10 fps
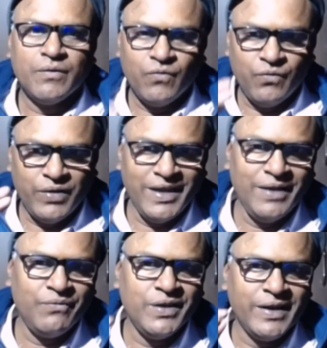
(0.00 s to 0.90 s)
When
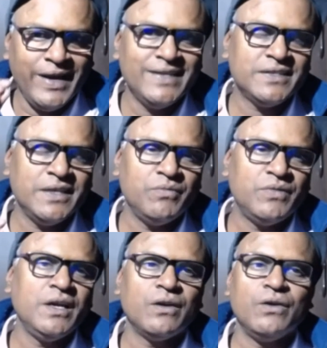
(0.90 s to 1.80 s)
we write
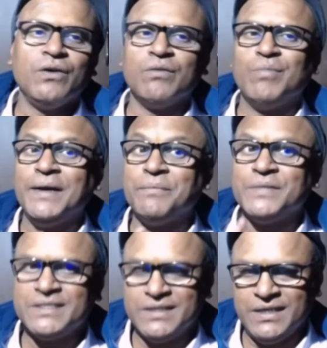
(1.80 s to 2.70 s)
something wrong by
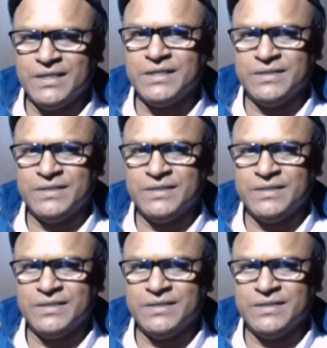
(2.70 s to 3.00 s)
mistake,